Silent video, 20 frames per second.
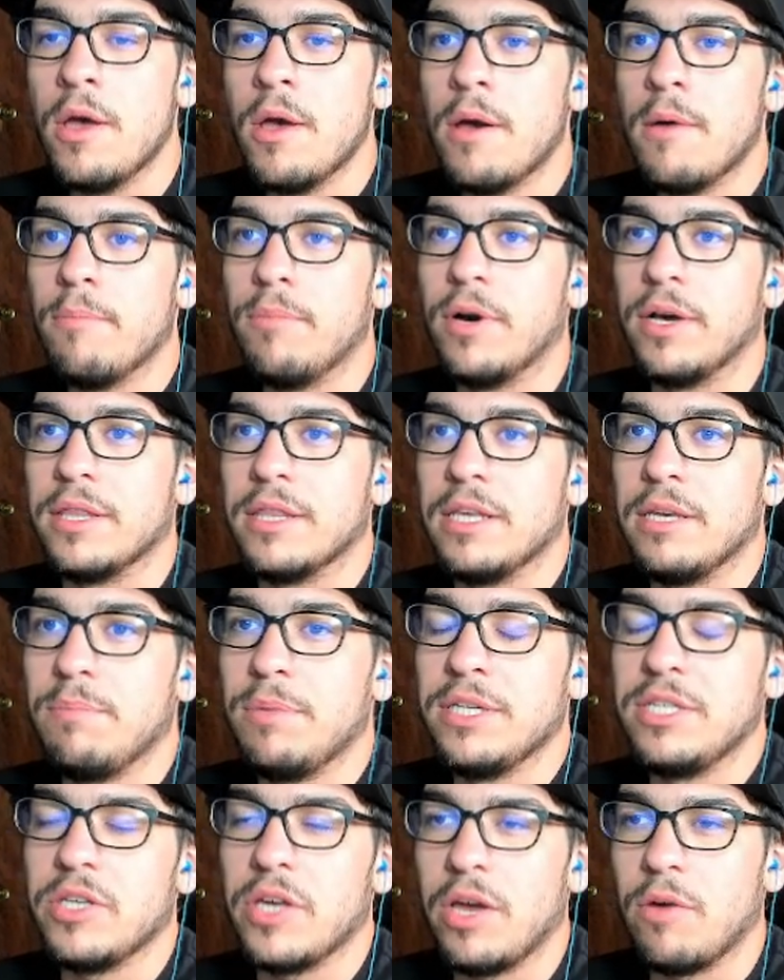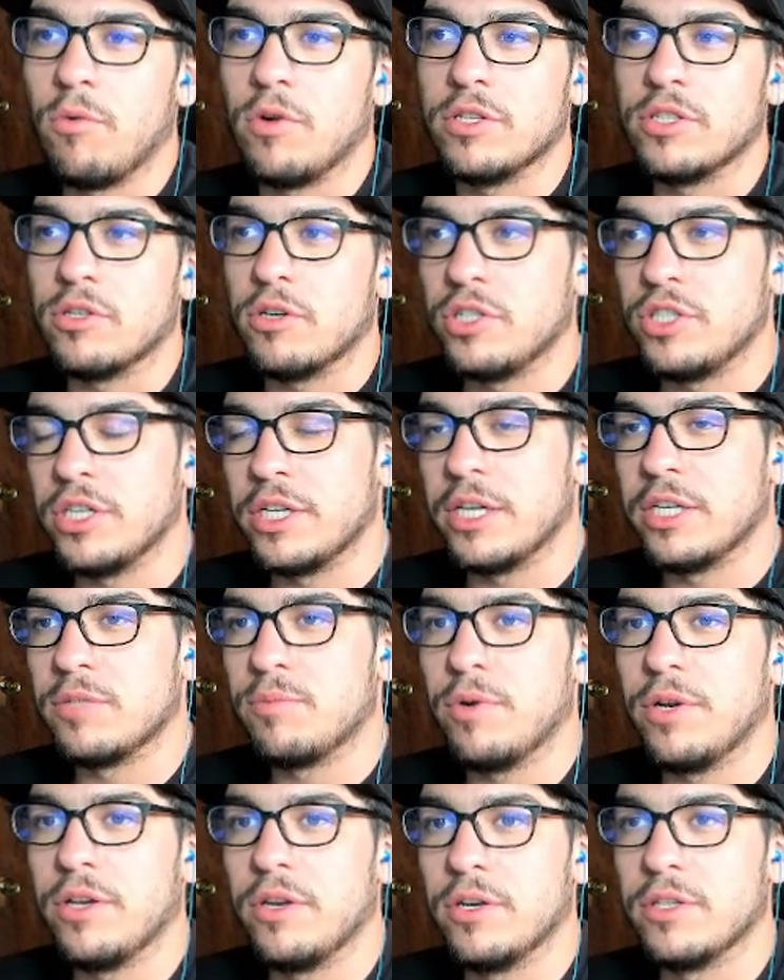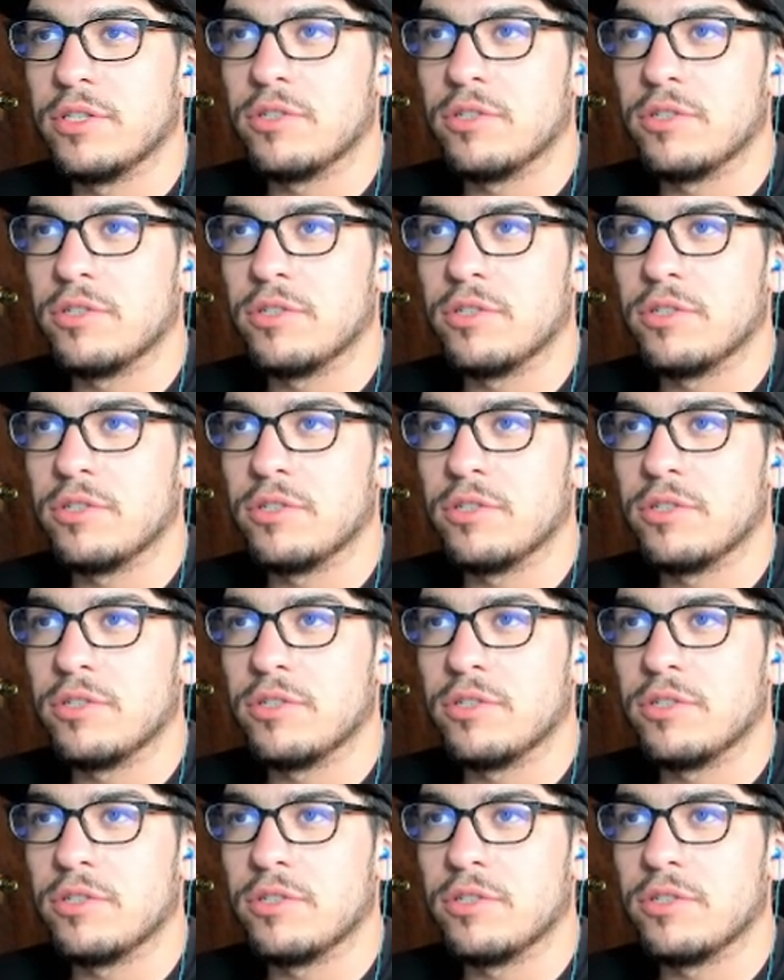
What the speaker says: but the BT8 one searching is pretty good.